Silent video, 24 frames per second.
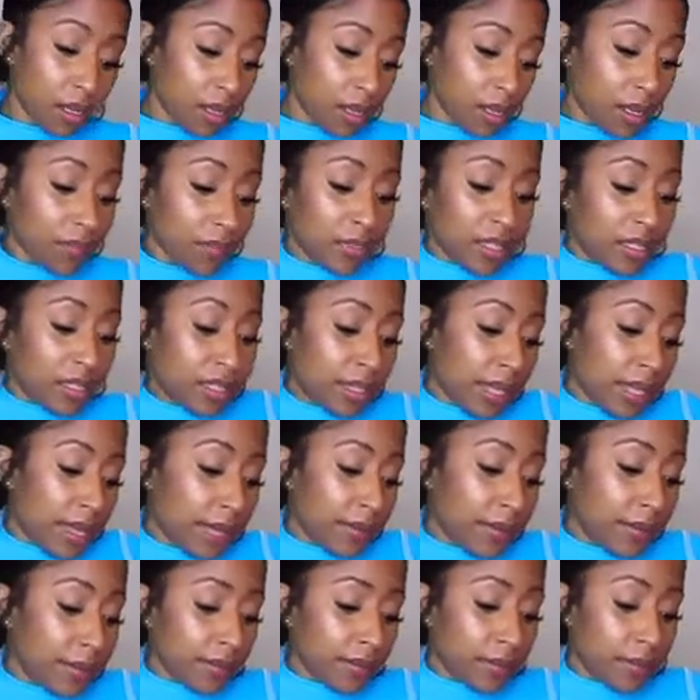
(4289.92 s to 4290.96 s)
I'm just not.
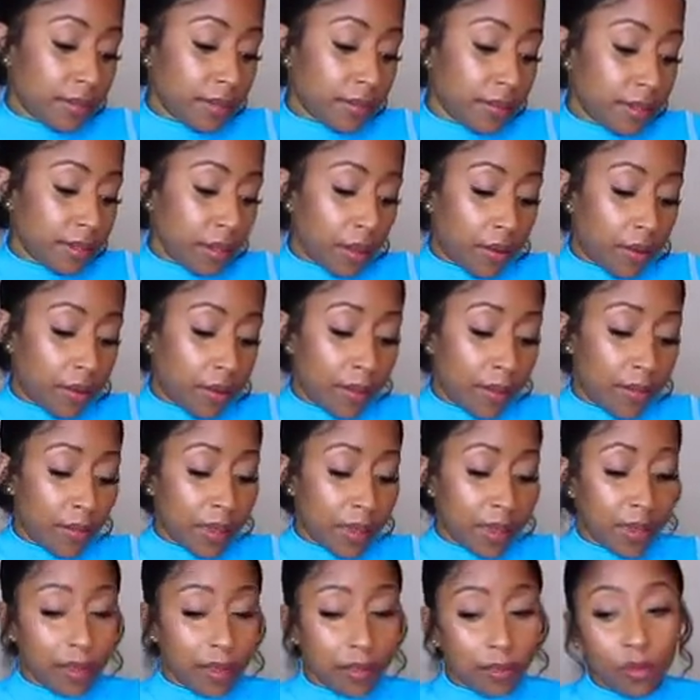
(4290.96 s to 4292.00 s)
So, I
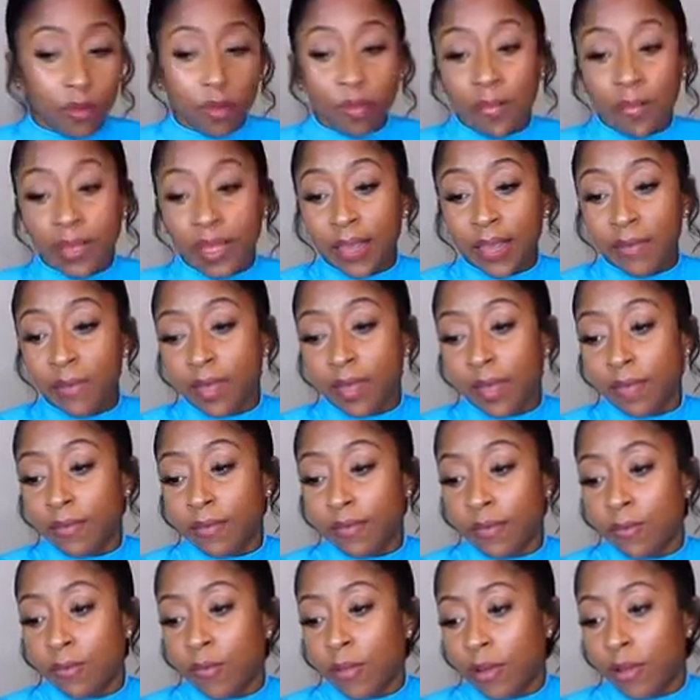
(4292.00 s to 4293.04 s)
mean, you can blame me
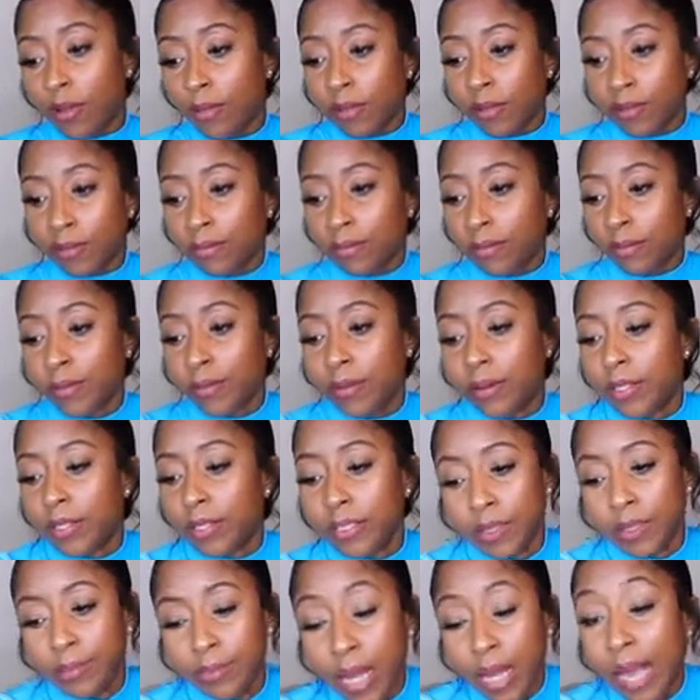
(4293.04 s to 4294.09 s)
if I'm wrong, which
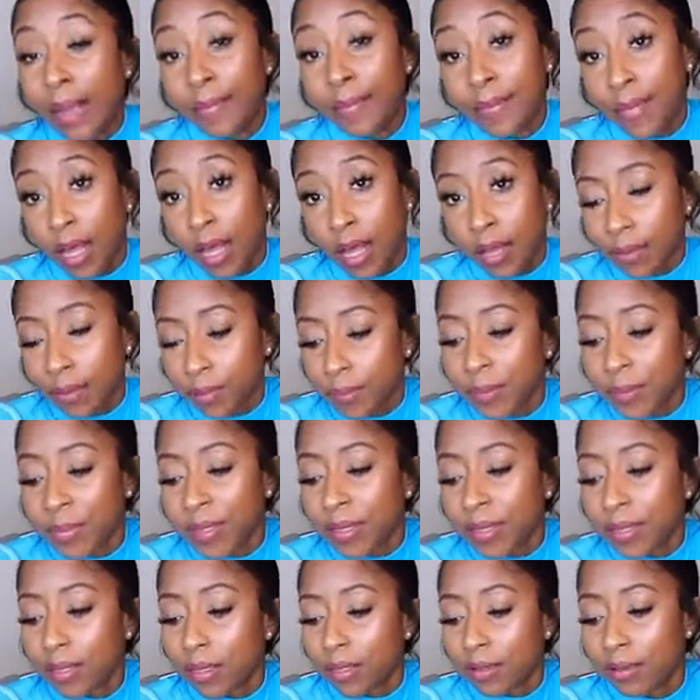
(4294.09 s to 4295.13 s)
I'm not.
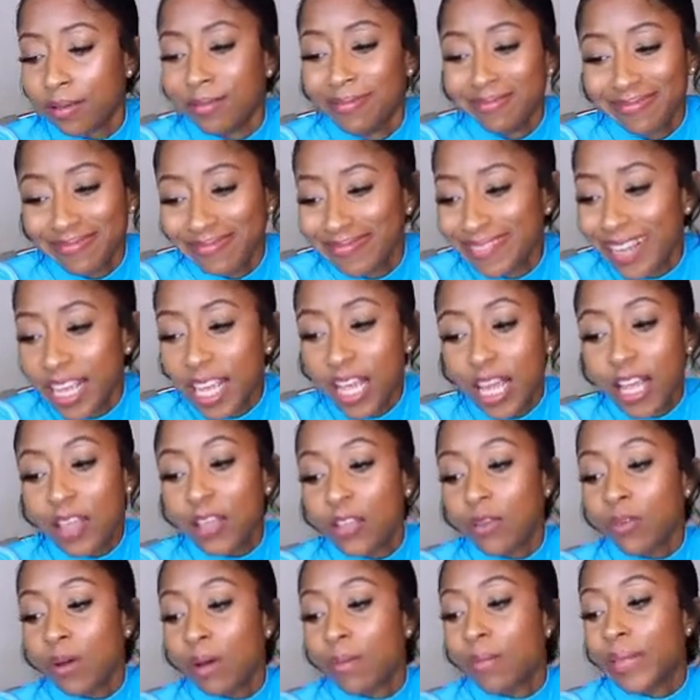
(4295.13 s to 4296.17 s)
But
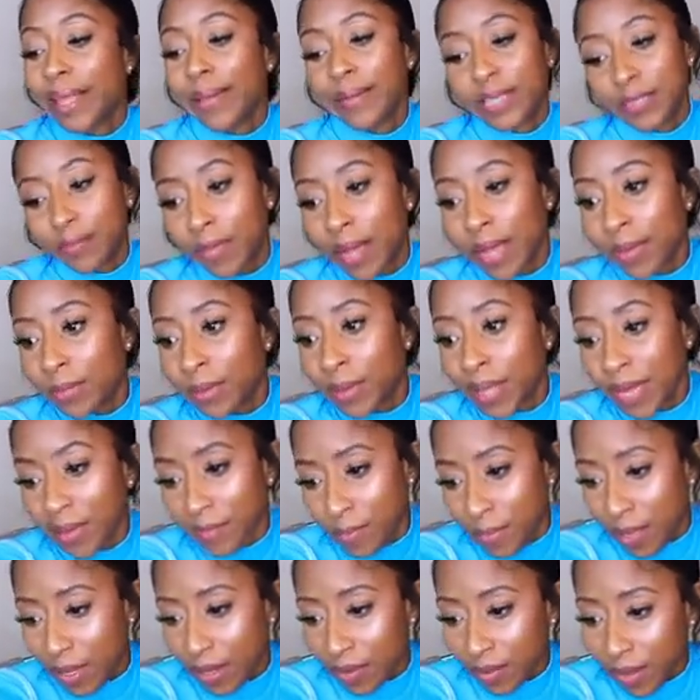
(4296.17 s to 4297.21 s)
you want to blame somebody,
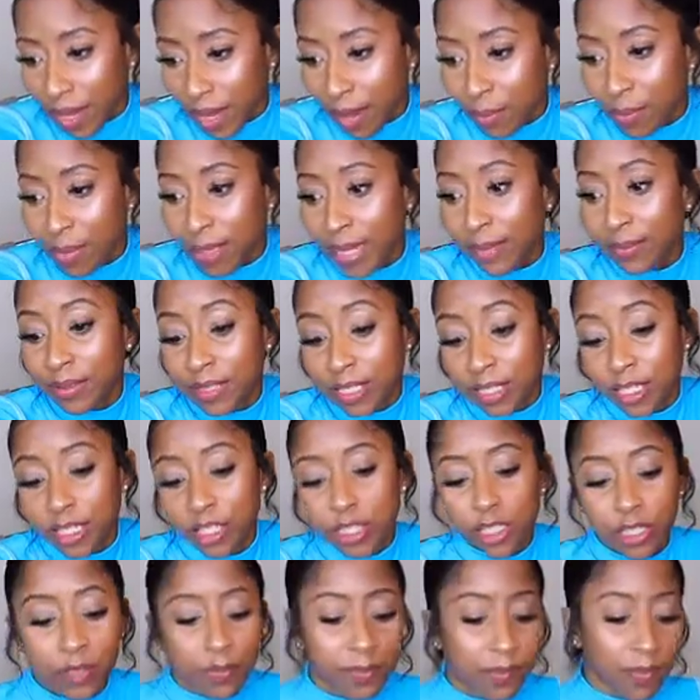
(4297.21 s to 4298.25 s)
blame me. Okay, blame
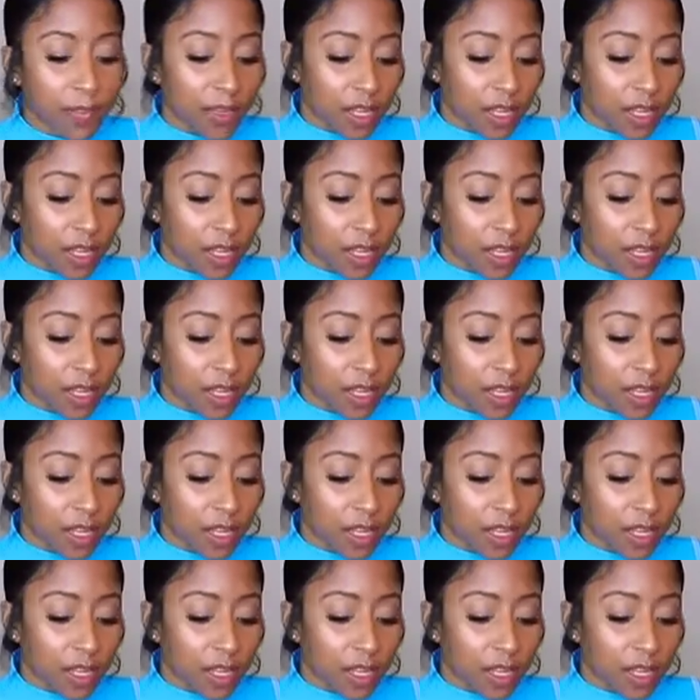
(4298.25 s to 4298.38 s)
Tanisha.